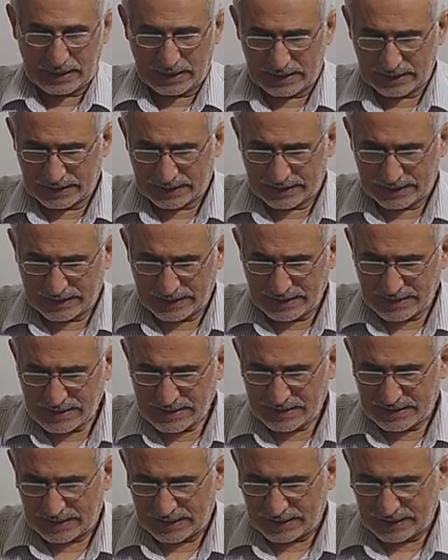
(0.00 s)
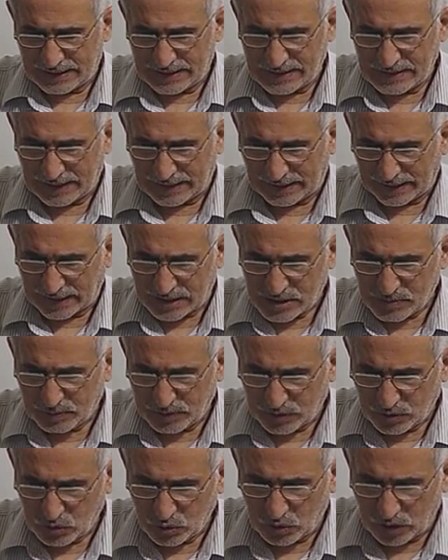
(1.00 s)
the alkenes, there is a
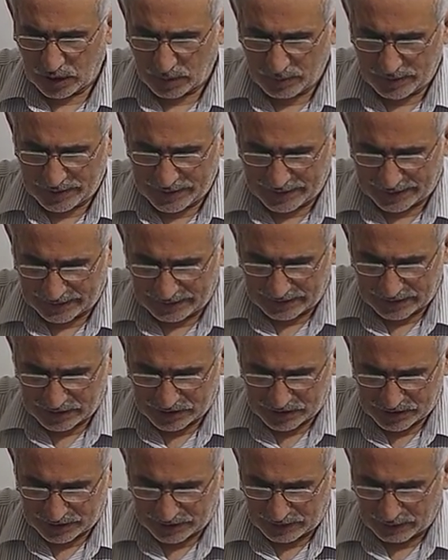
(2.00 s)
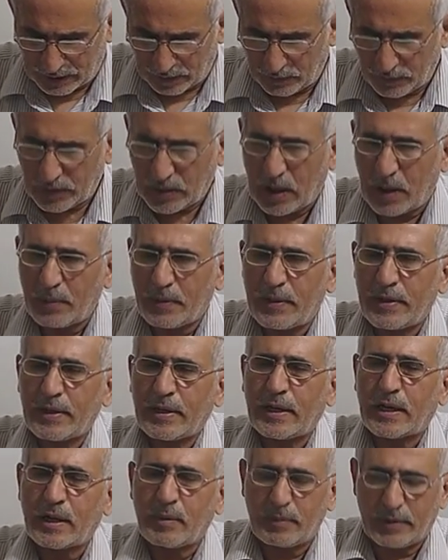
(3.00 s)
sp2 hybridization of
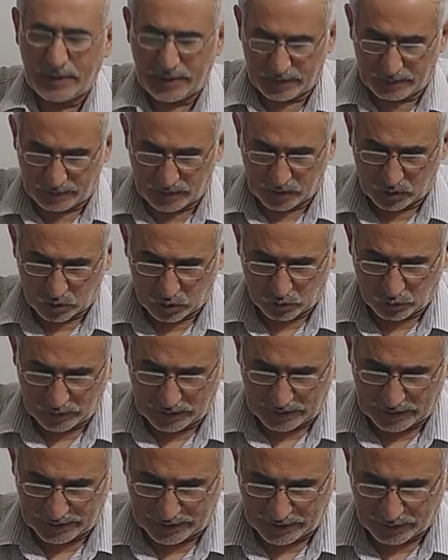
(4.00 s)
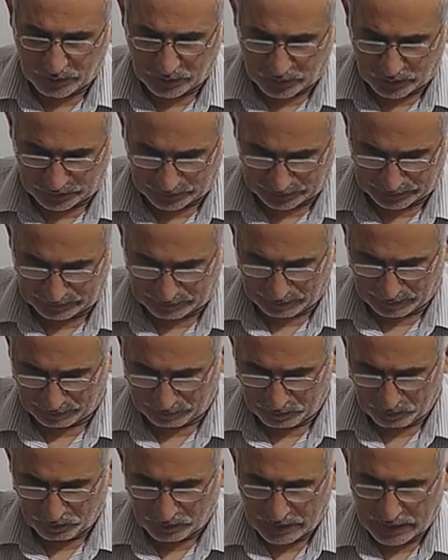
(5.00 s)
carbon-carbon double covalent bond.
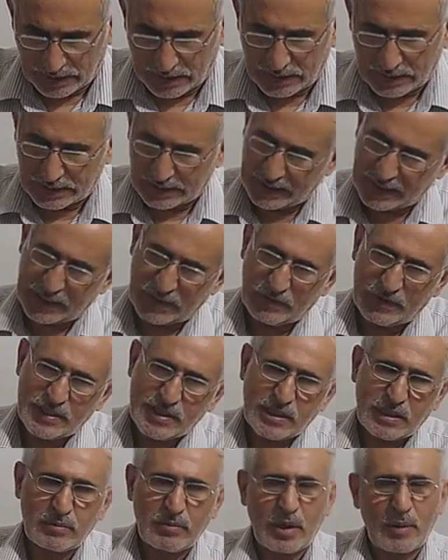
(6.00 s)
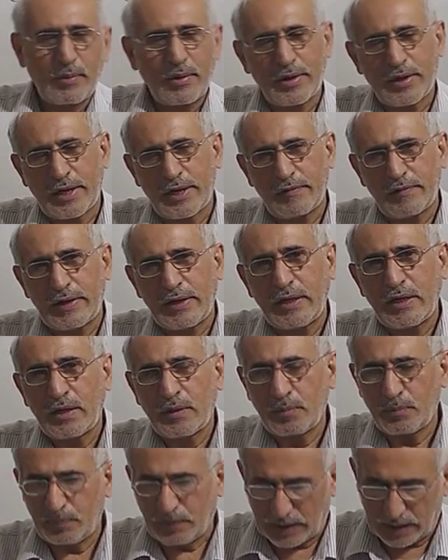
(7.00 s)
There is one sigma bond and one
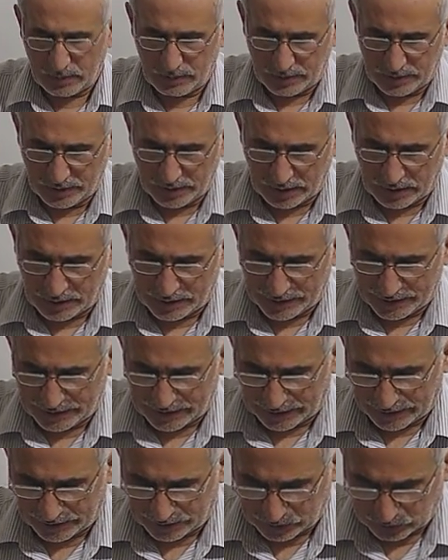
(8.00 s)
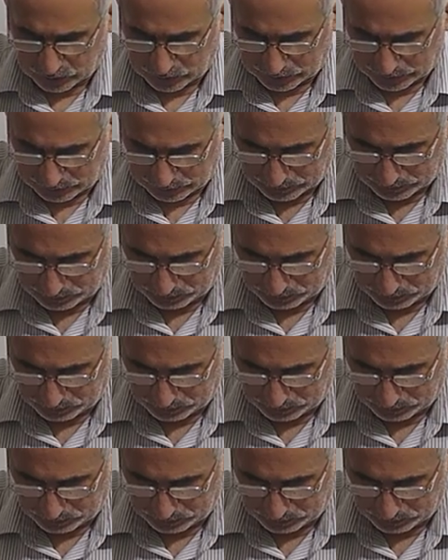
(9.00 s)
pi bond, already I told you.